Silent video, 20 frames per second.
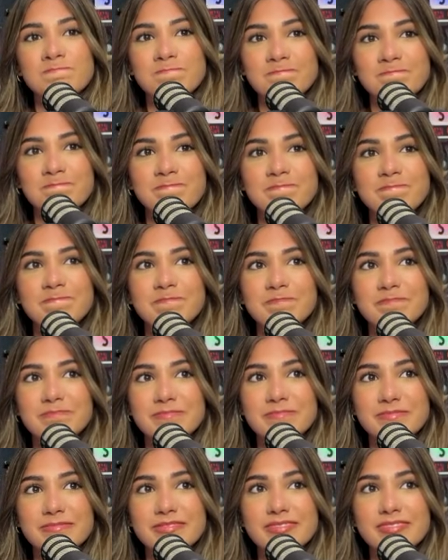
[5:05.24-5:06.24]

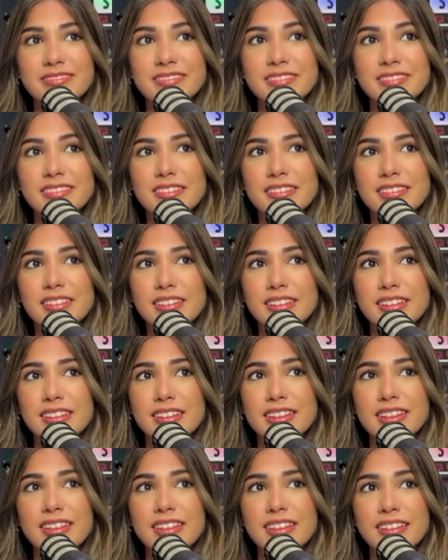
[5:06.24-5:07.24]

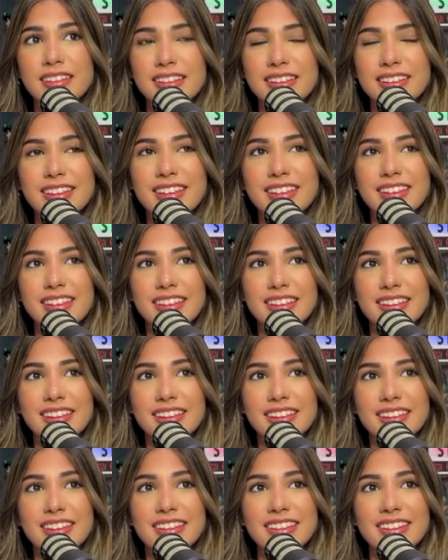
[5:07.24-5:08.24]

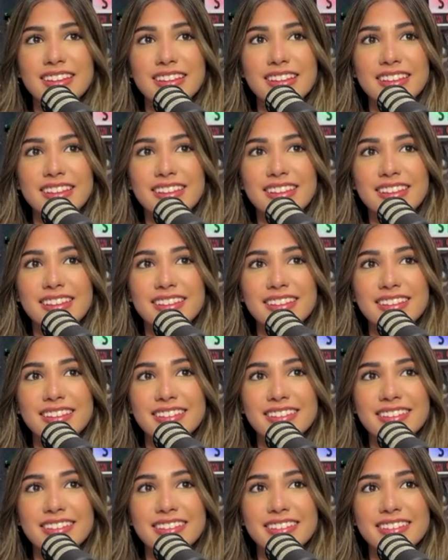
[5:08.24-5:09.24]

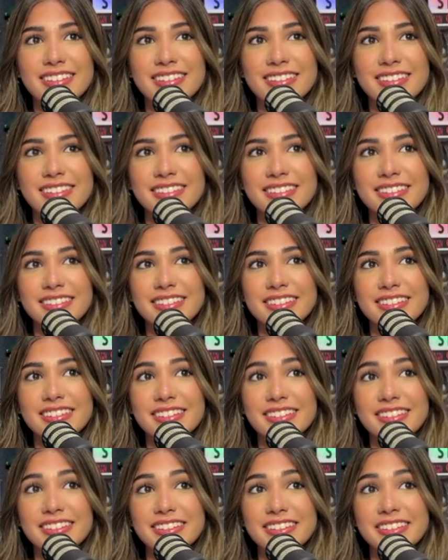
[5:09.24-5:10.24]

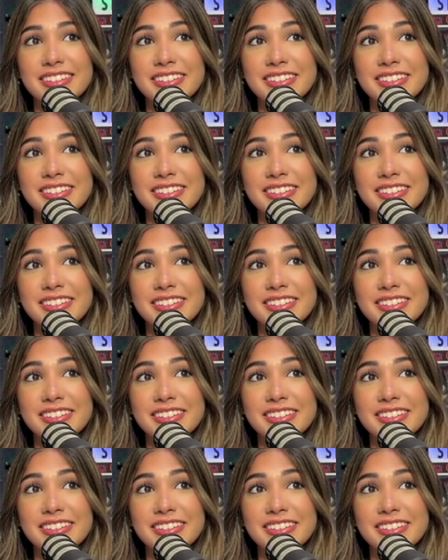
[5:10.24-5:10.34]
(silent)